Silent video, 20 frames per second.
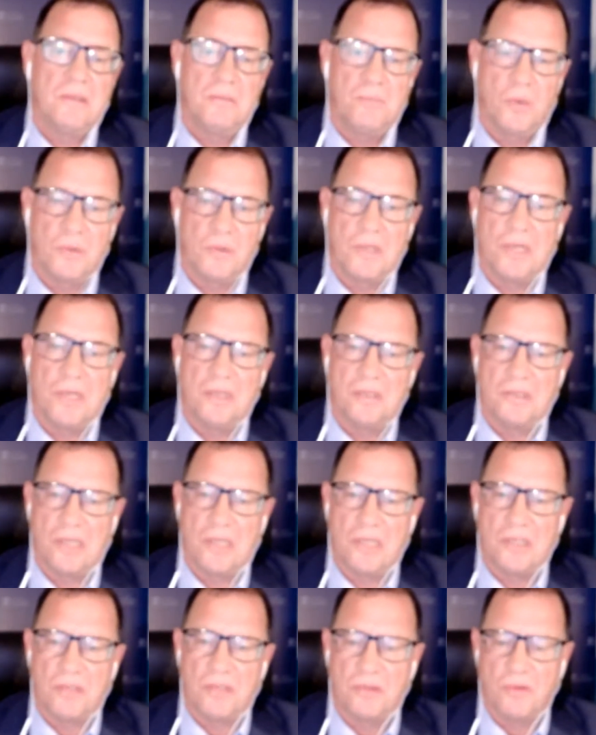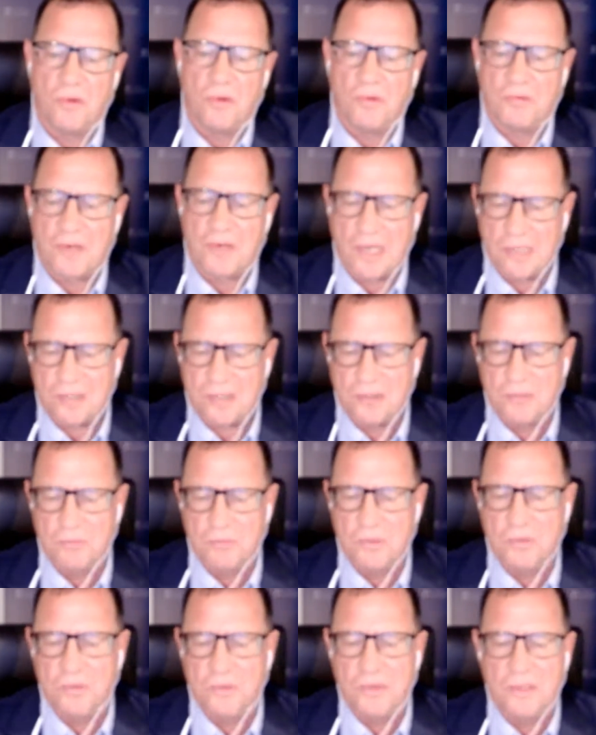modernization of custom
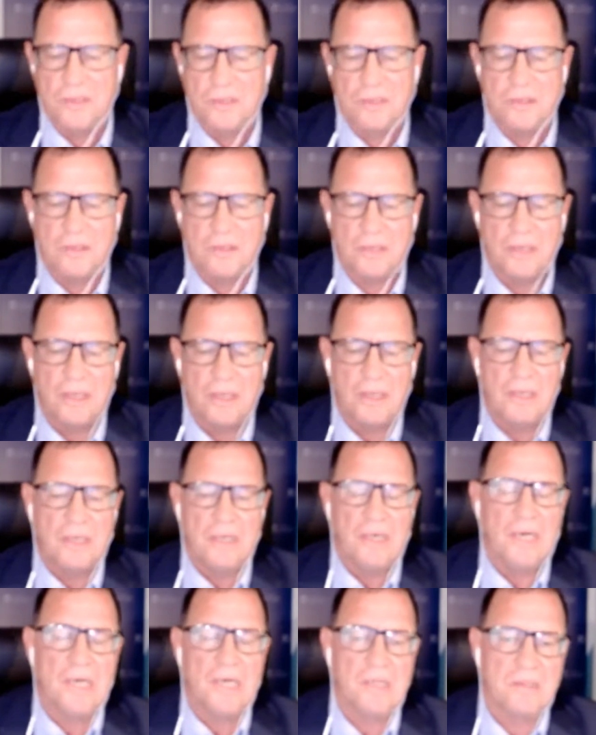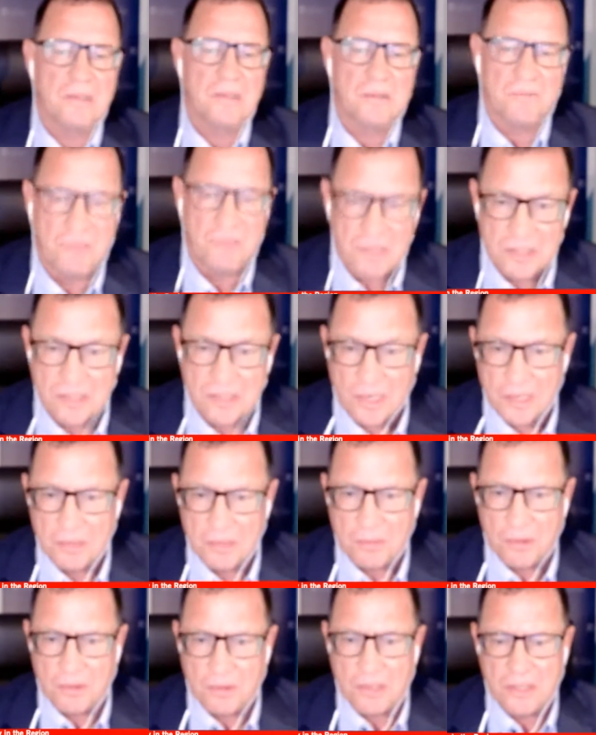union and visa
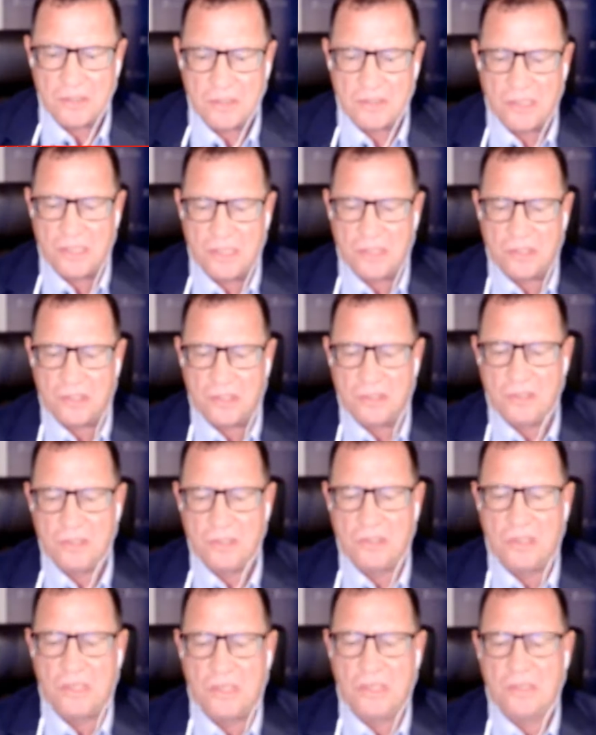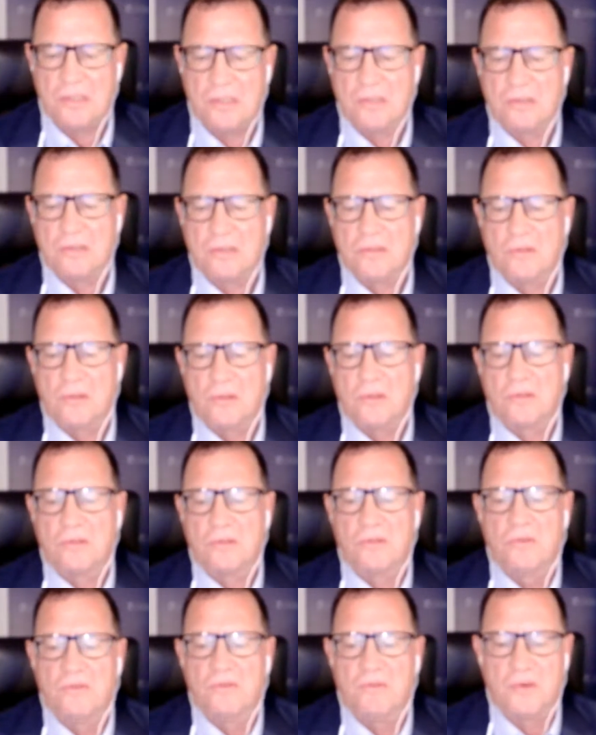liberalization, and not
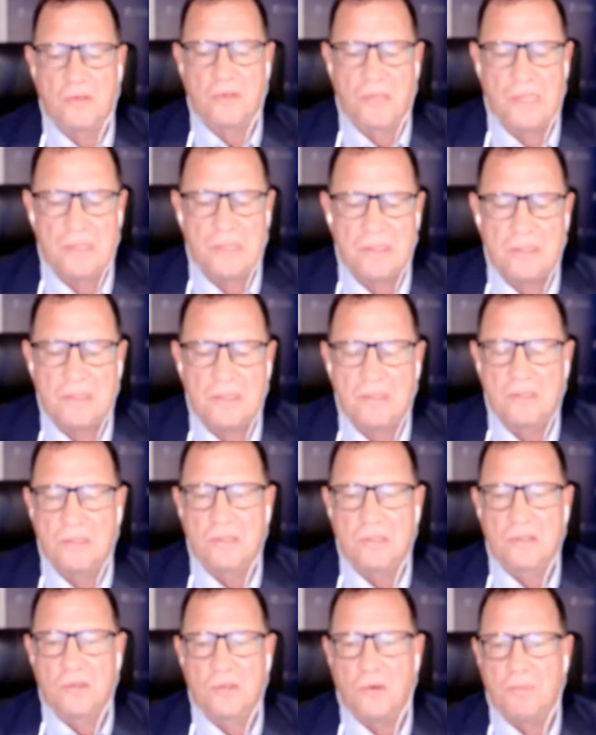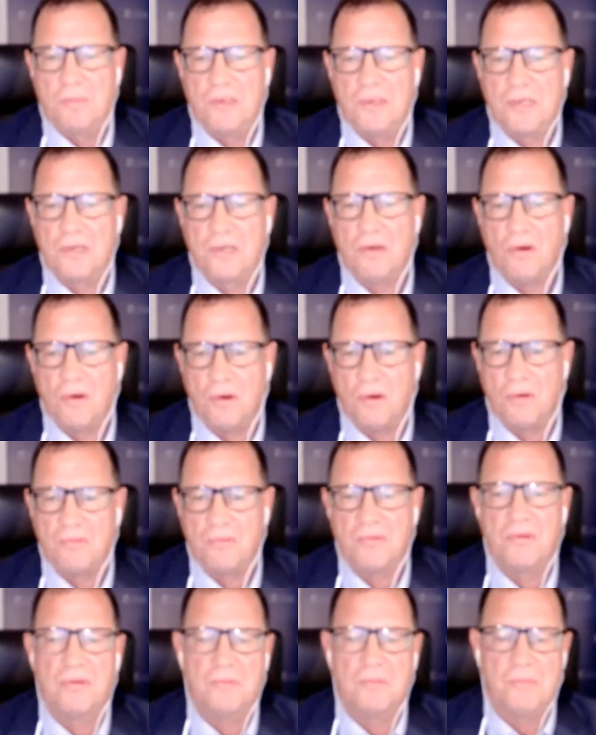to forget the topic
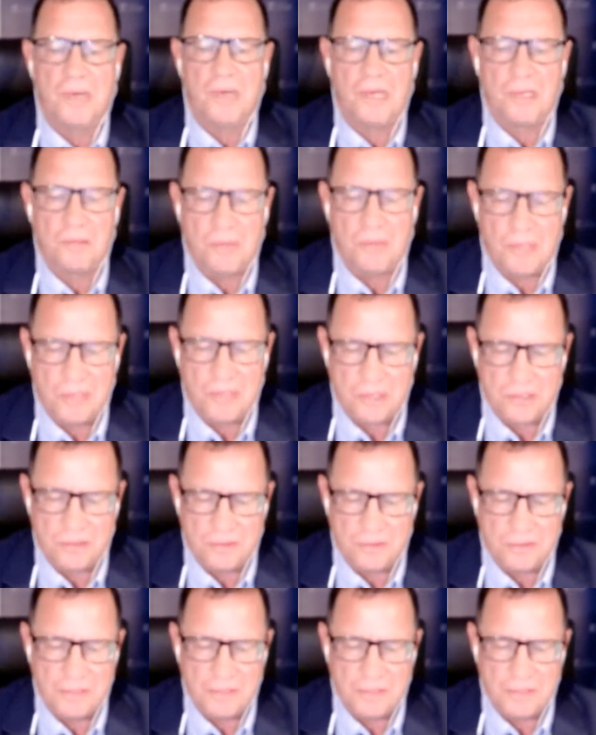of migration.